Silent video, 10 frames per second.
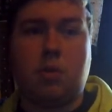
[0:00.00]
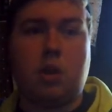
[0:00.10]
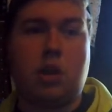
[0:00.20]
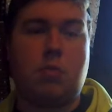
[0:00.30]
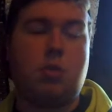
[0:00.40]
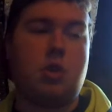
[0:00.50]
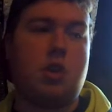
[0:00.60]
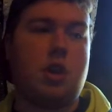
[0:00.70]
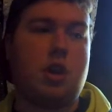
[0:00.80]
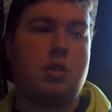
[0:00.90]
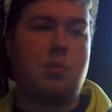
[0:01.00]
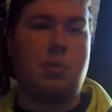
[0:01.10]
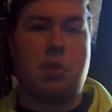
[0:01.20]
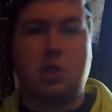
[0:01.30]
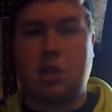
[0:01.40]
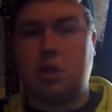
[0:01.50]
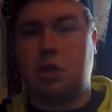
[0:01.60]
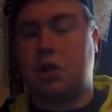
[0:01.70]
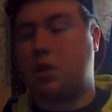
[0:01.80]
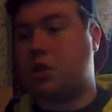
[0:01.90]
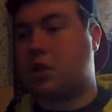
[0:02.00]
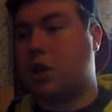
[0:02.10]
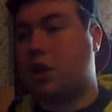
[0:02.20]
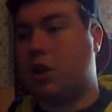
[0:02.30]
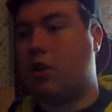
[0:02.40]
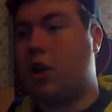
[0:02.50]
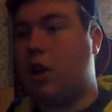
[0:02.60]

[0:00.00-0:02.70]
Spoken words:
getting put in the hospital with a serious health scare